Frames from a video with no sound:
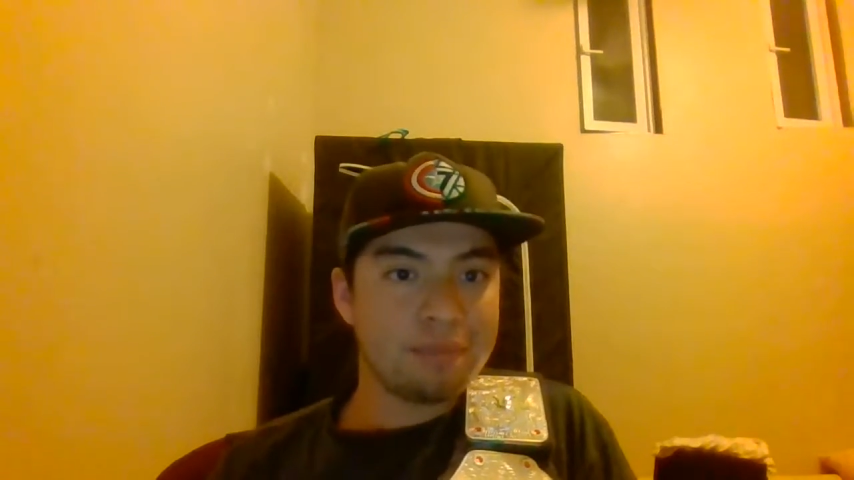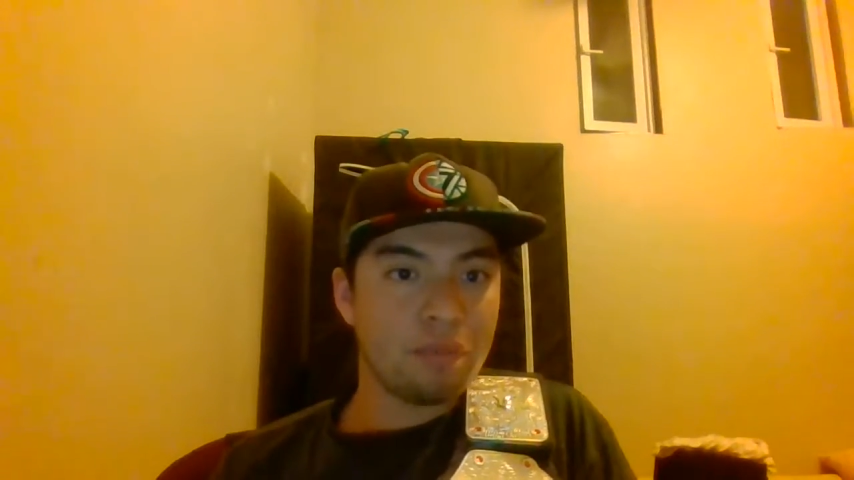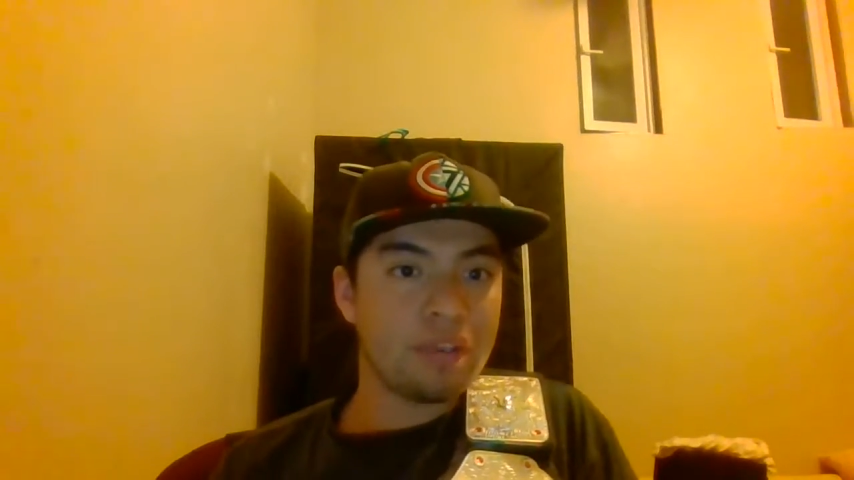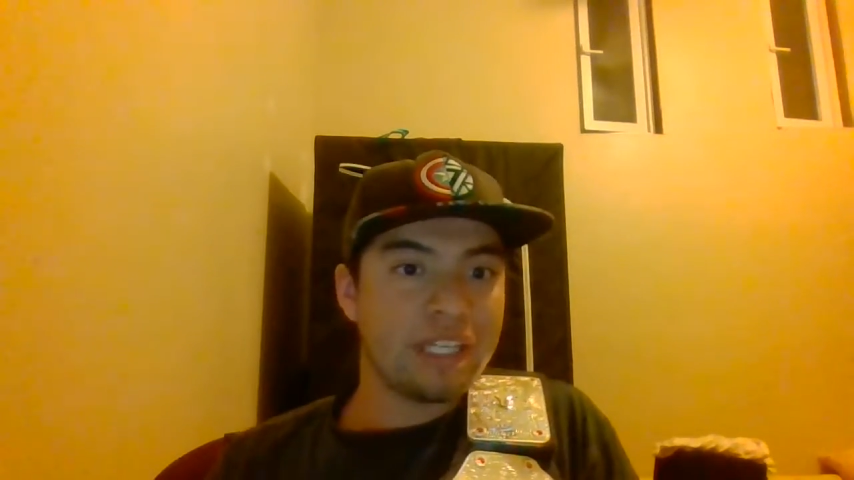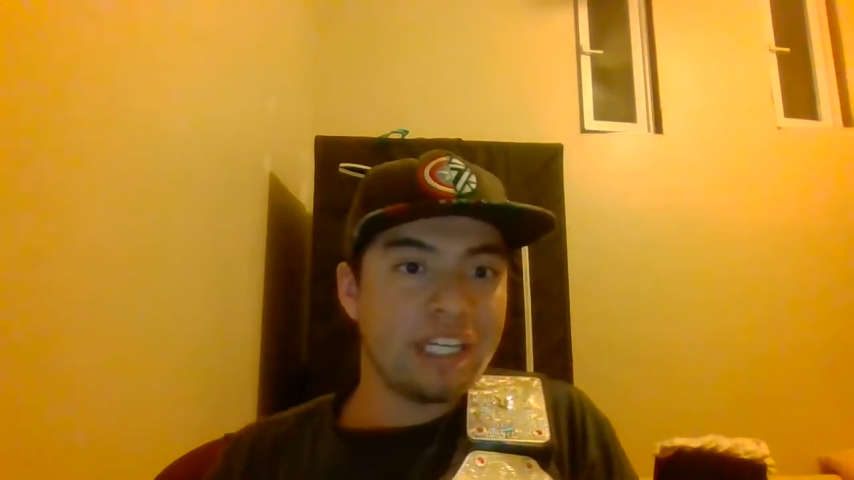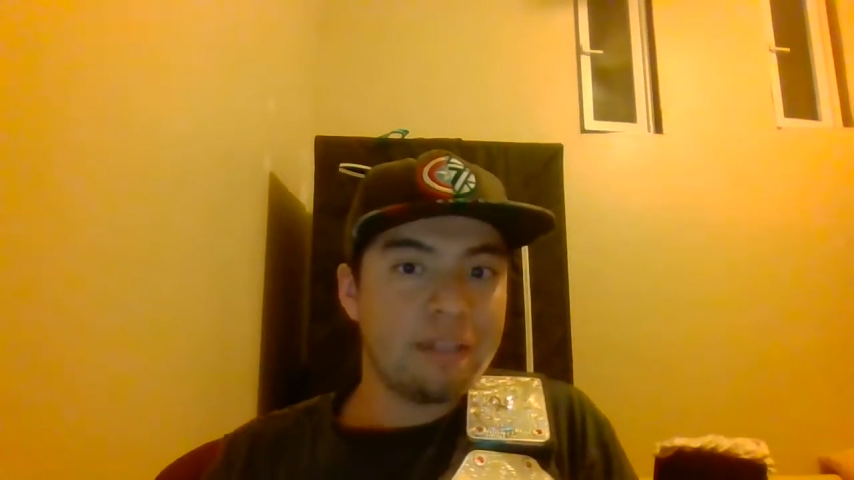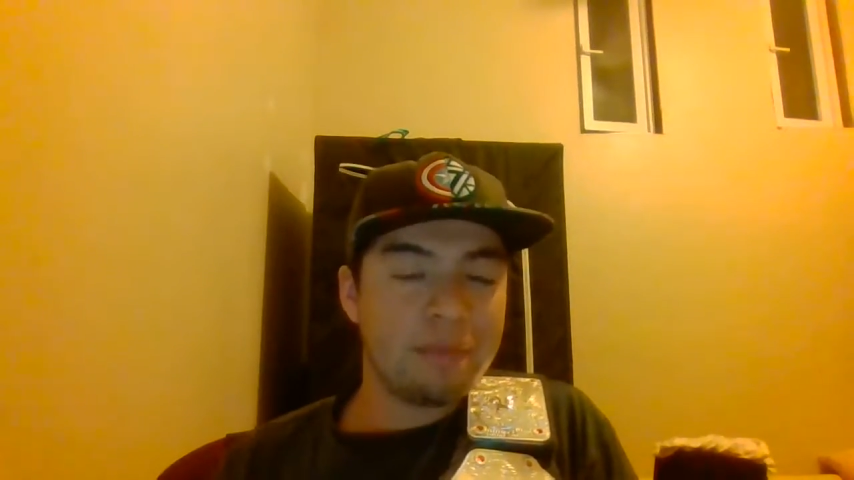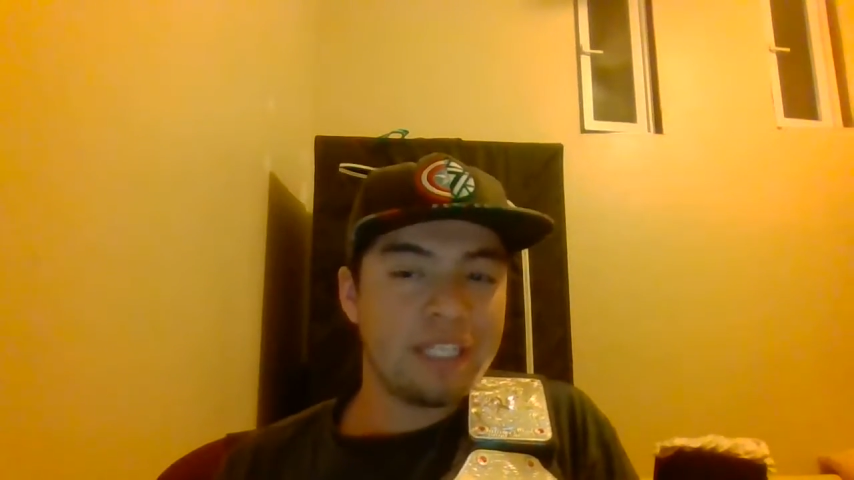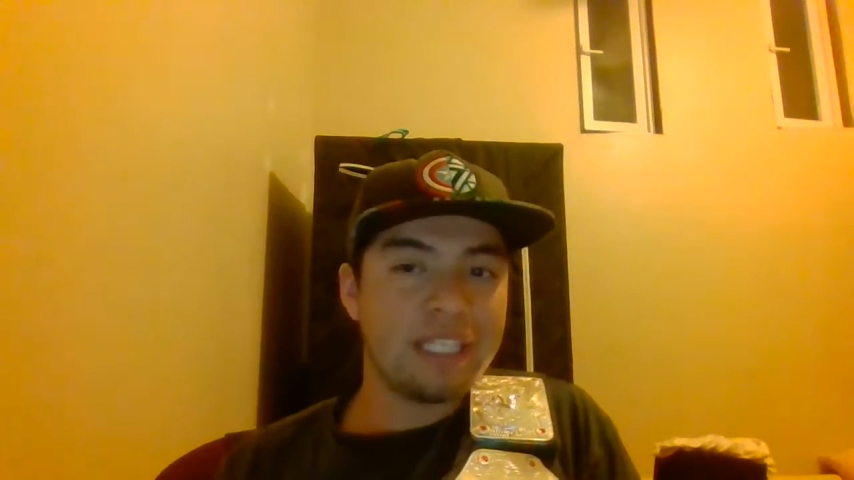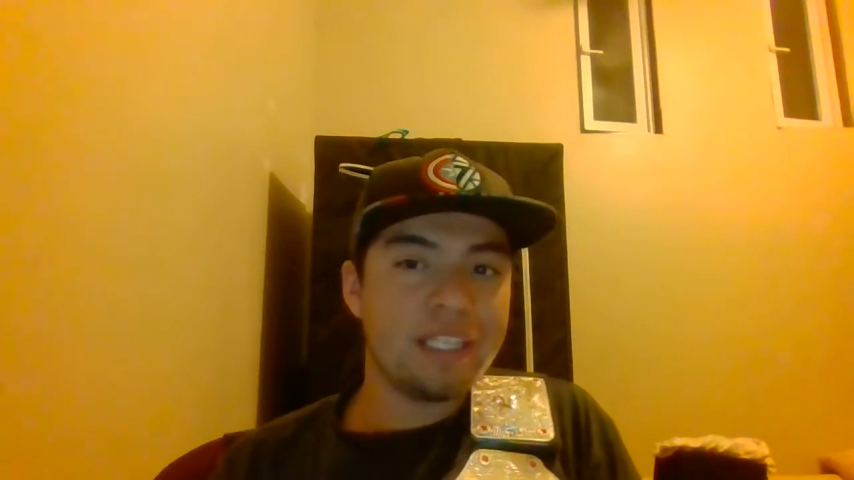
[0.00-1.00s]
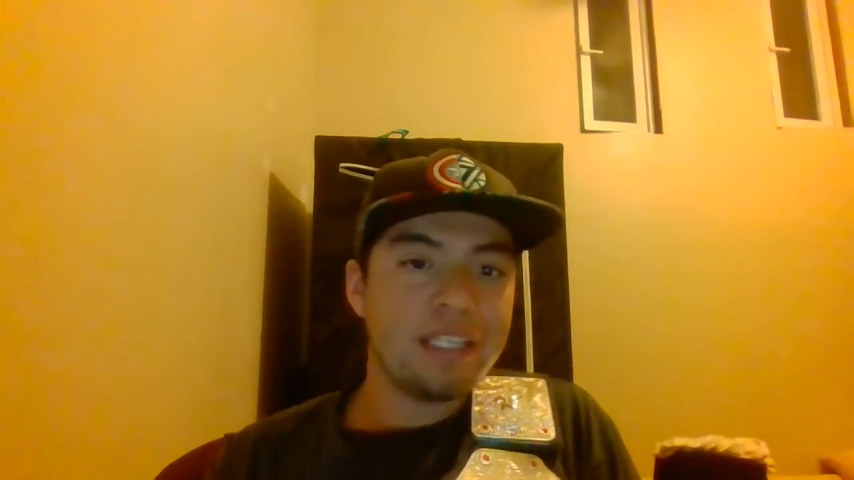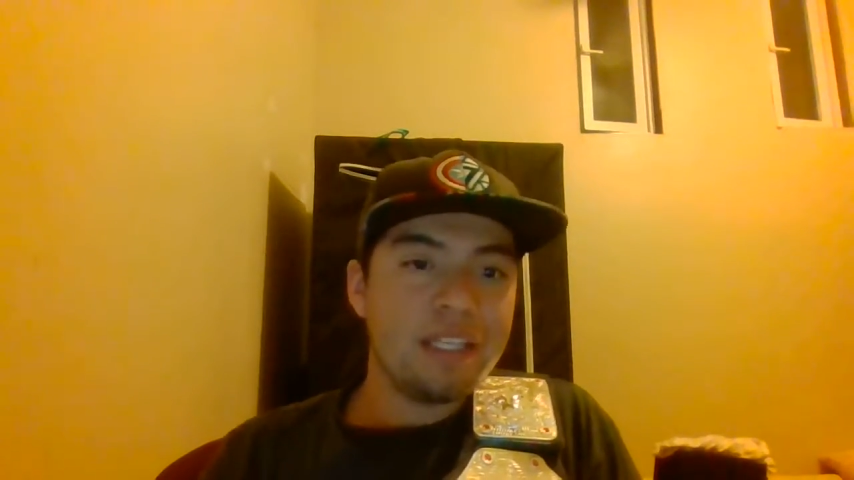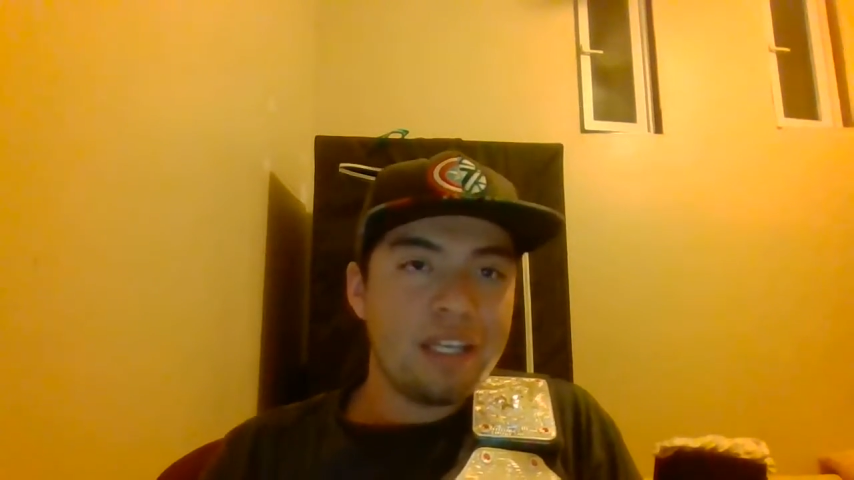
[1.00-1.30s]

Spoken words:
more than anybody.